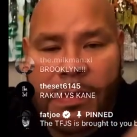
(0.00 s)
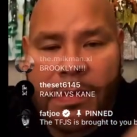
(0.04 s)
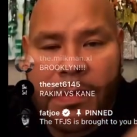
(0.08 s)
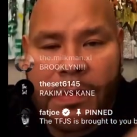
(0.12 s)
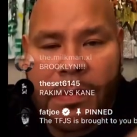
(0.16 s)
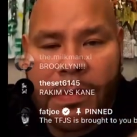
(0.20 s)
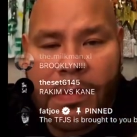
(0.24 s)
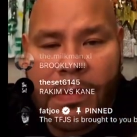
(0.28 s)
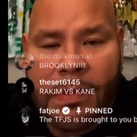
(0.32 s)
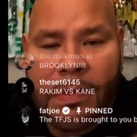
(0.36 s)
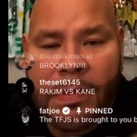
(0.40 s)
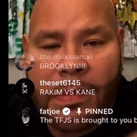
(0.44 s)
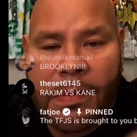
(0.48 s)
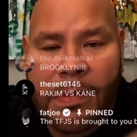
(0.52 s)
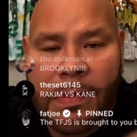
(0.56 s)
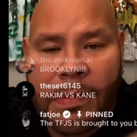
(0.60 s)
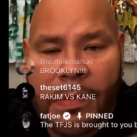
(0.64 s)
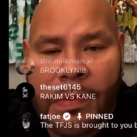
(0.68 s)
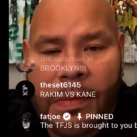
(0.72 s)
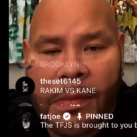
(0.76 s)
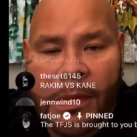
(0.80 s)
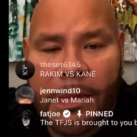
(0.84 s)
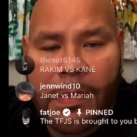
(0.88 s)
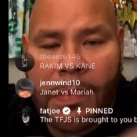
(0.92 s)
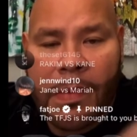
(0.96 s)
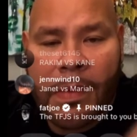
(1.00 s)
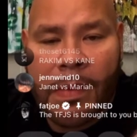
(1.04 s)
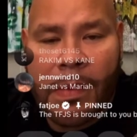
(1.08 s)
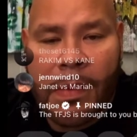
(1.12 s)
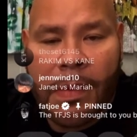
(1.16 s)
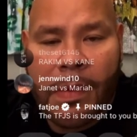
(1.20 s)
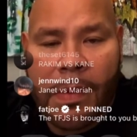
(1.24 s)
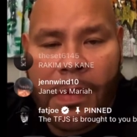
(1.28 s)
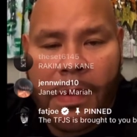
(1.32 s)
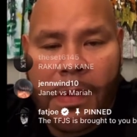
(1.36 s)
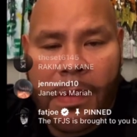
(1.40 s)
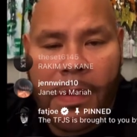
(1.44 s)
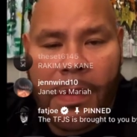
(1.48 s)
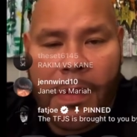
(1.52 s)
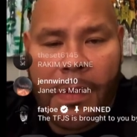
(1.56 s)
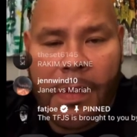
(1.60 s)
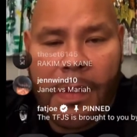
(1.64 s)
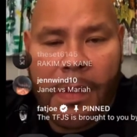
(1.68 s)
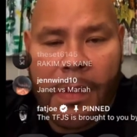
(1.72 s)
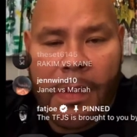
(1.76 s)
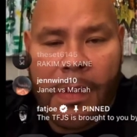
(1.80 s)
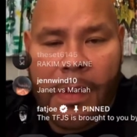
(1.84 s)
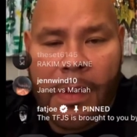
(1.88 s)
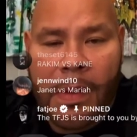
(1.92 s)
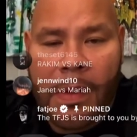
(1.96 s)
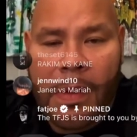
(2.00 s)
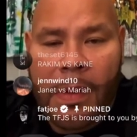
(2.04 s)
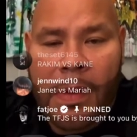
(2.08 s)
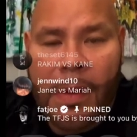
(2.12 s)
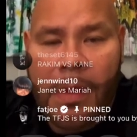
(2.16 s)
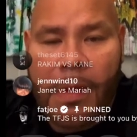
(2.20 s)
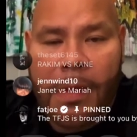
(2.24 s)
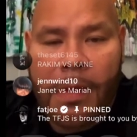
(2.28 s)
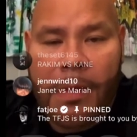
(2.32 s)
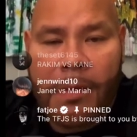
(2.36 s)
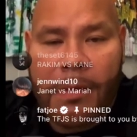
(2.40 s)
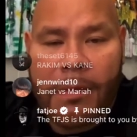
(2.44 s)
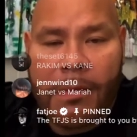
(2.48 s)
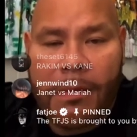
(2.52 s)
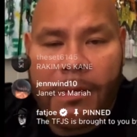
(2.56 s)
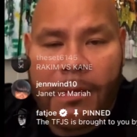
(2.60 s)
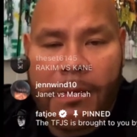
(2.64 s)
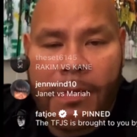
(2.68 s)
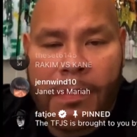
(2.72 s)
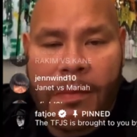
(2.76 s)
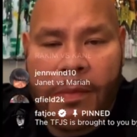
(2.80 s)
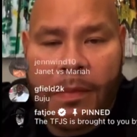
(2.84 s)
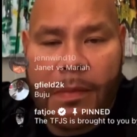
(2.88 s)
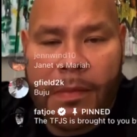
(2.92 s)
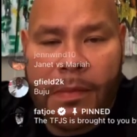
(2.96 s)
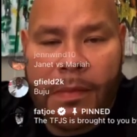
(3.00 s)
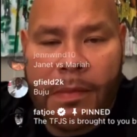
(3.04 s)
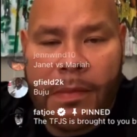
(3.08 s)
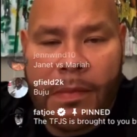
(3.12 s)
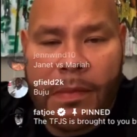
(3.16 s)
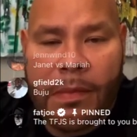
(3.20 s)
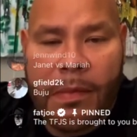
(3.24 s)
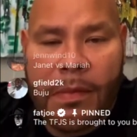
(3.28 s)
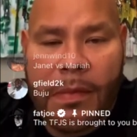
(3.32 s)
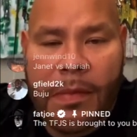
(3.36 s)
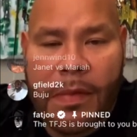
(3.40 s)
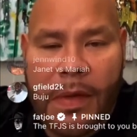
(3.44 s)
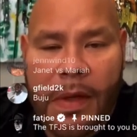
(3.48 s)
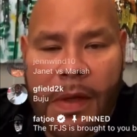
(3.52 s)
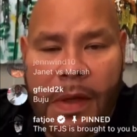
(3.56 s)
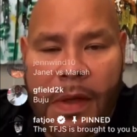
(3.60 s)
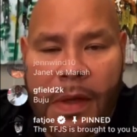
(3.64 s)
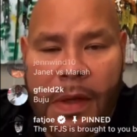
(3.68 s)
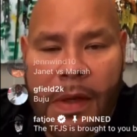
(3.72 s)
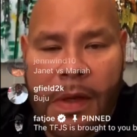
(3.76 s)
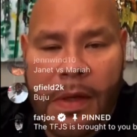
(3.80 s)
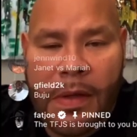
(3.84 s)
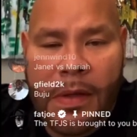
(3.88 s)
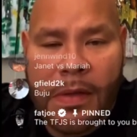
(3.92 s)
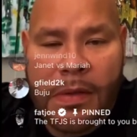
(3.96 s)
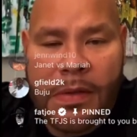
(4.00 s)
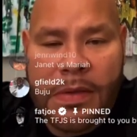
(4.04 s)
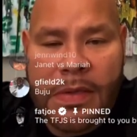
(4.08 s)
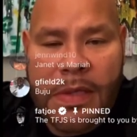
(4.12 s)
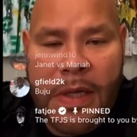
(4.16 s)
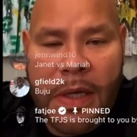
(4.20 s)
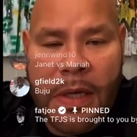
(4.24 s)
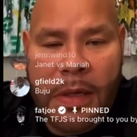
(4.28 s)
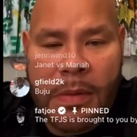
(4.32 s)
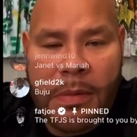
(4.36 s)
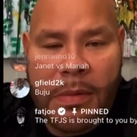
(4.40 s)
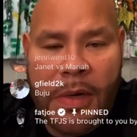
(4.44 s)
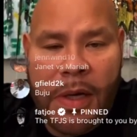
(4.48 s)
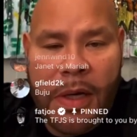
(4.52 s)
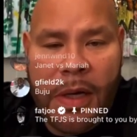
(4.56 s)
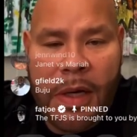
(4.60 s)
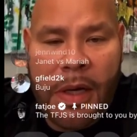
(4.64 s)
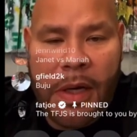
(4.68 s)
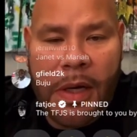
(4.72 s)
You don't see him, you scroll all the way up. Yeah, tell him.